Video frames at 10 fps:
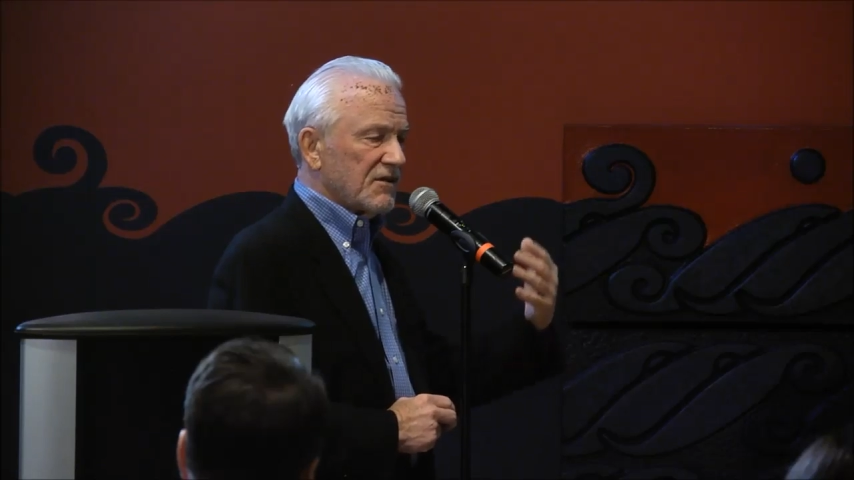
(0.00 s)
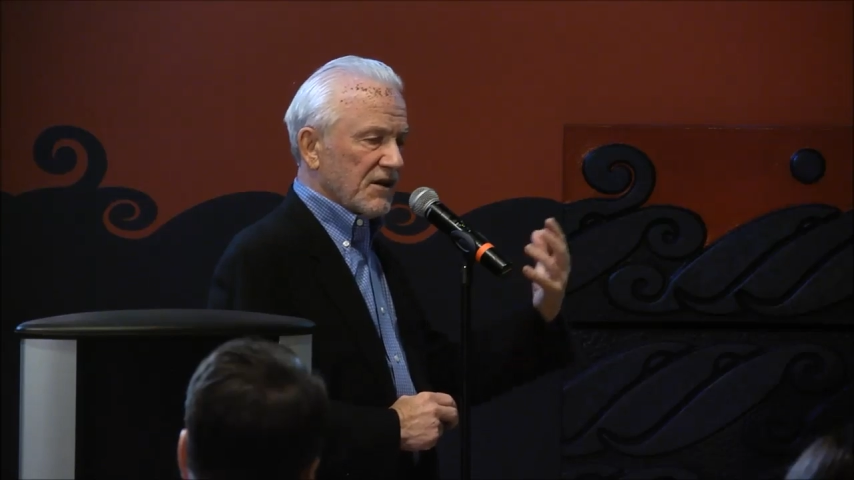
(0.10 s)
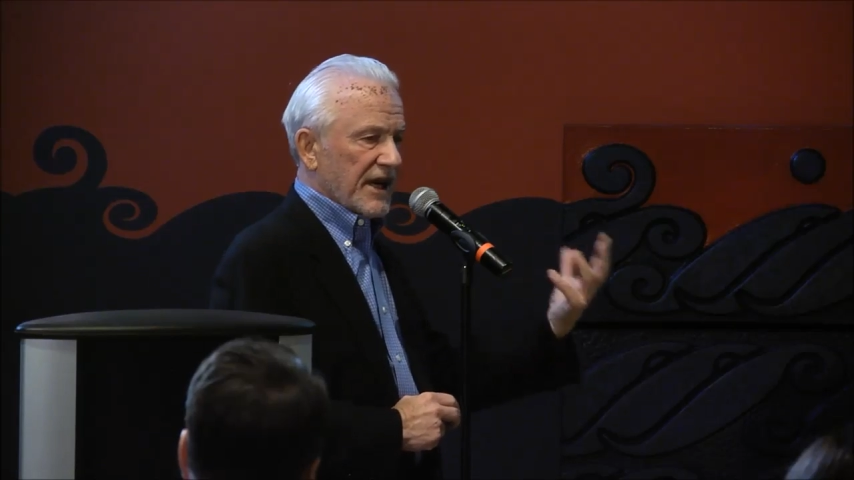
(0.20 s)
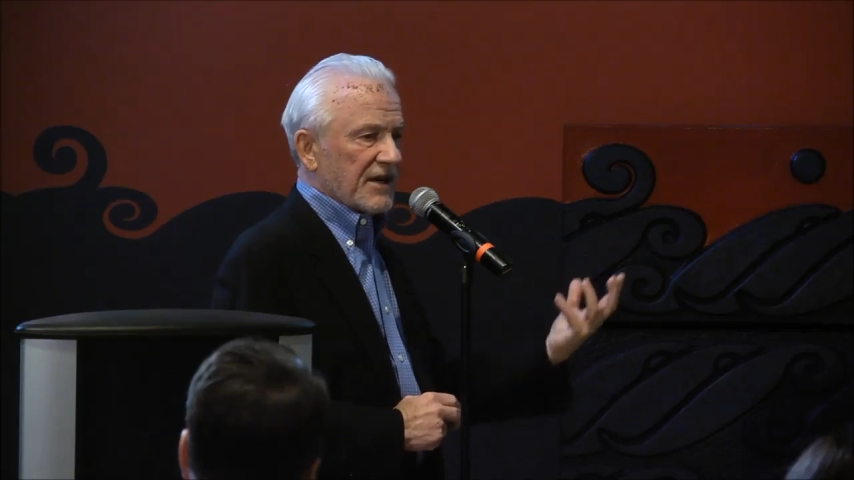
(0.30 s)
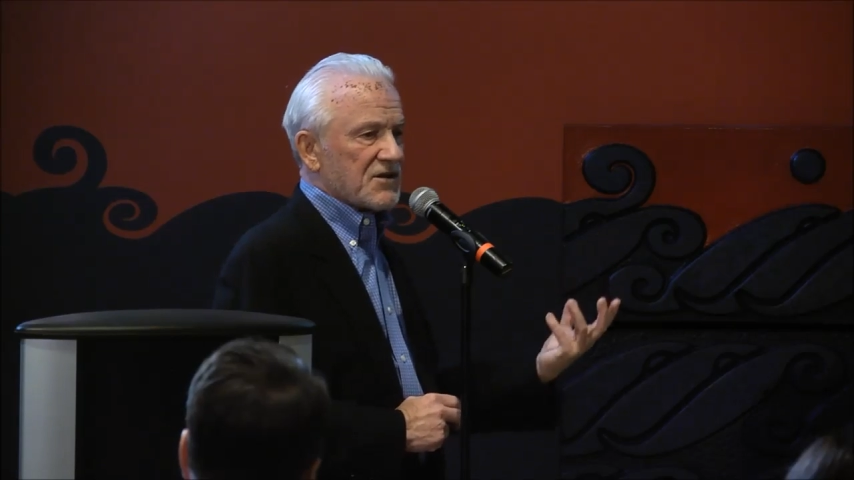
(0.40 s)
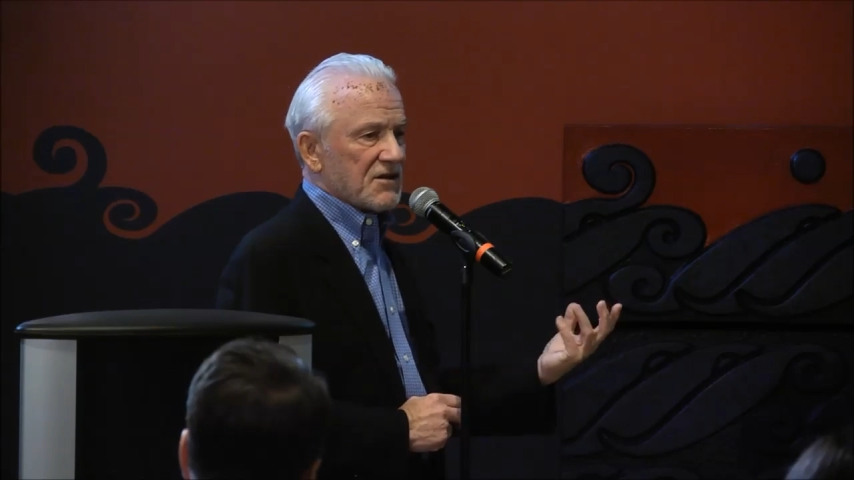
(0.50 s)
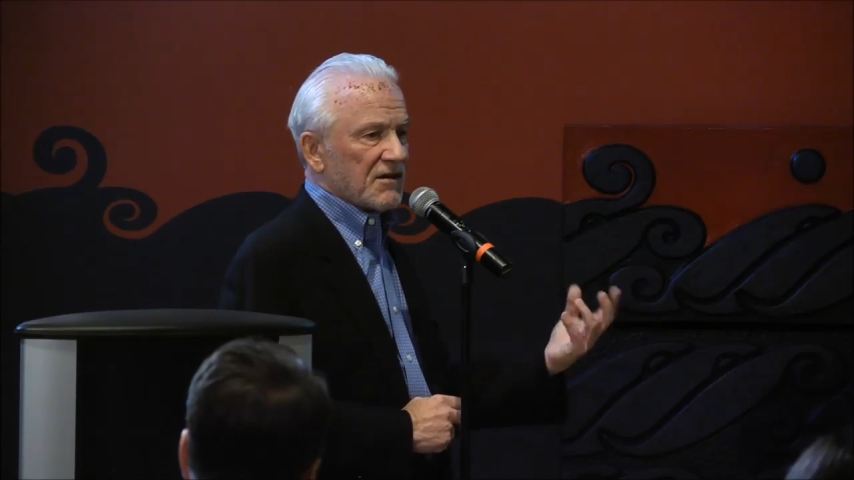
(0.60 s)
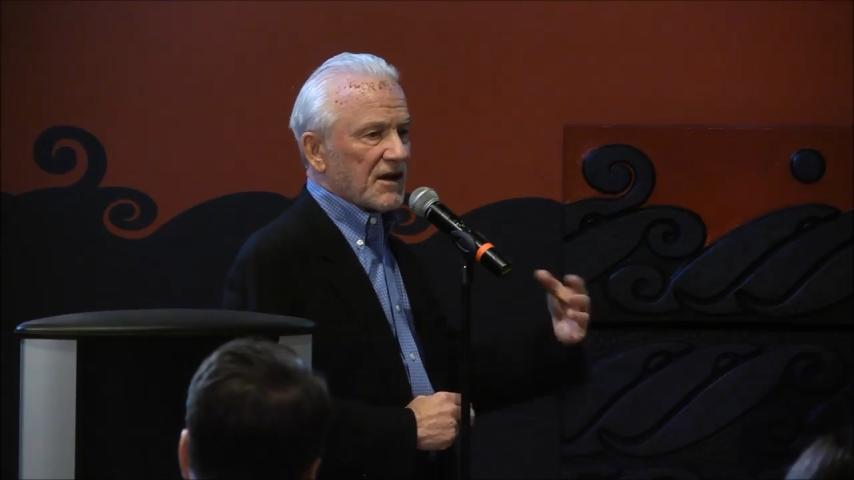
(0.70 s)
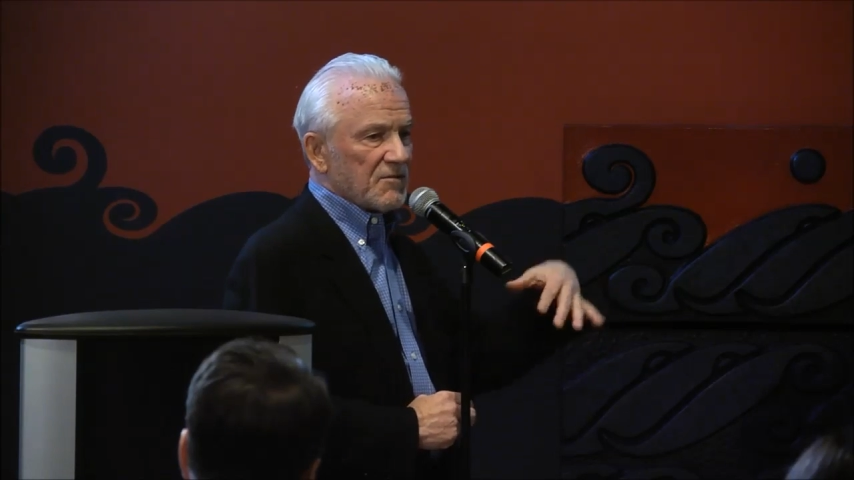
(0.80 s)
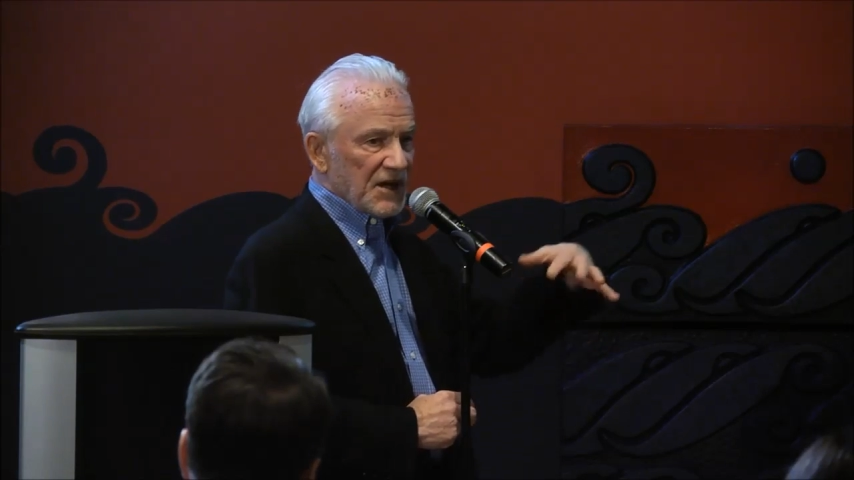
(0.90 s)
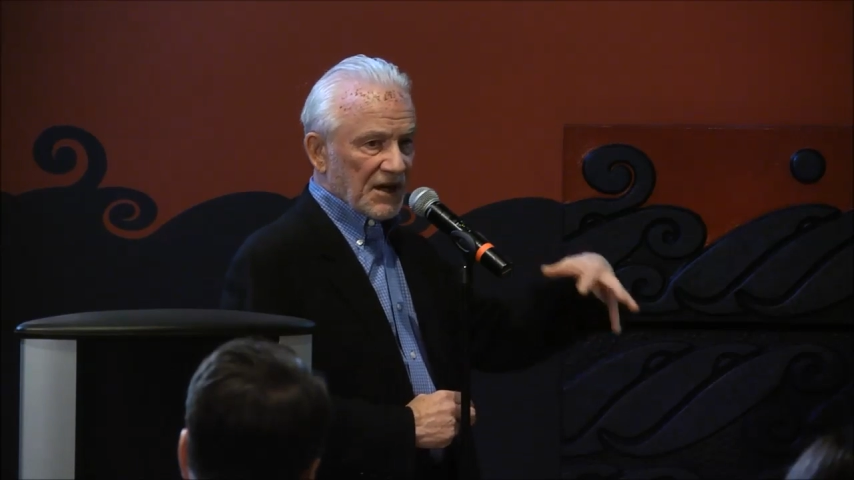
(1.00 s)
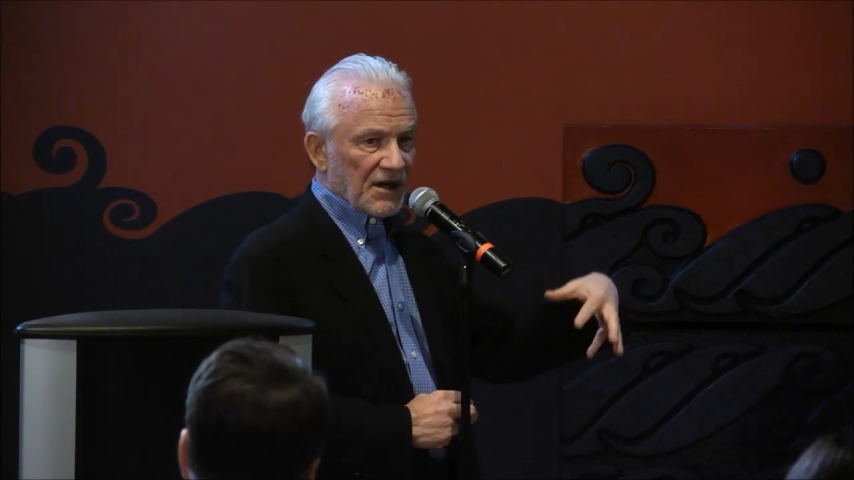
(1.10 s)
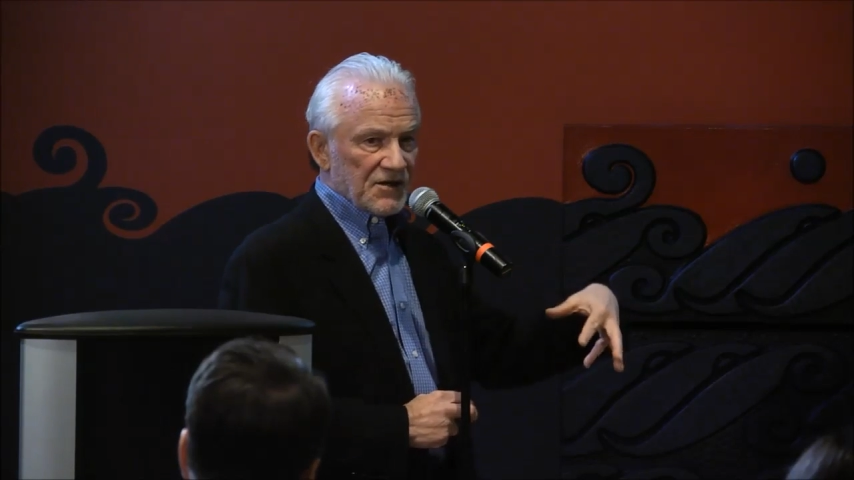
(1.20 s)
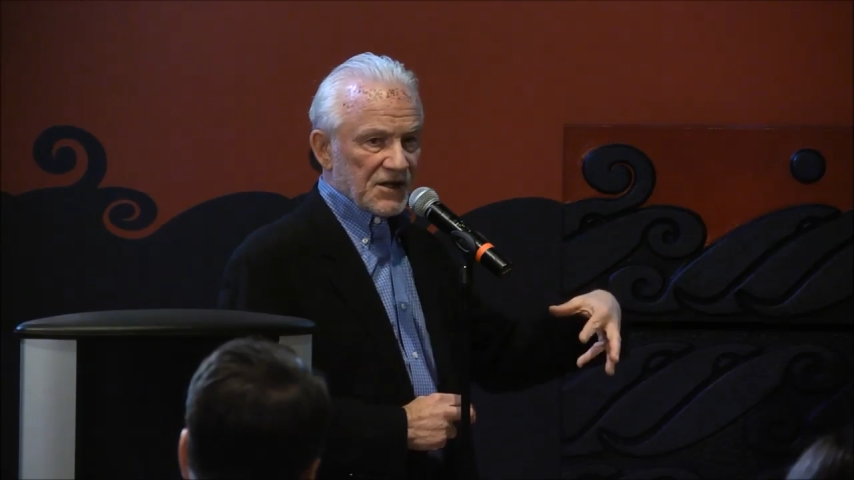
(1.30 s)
look externally beyond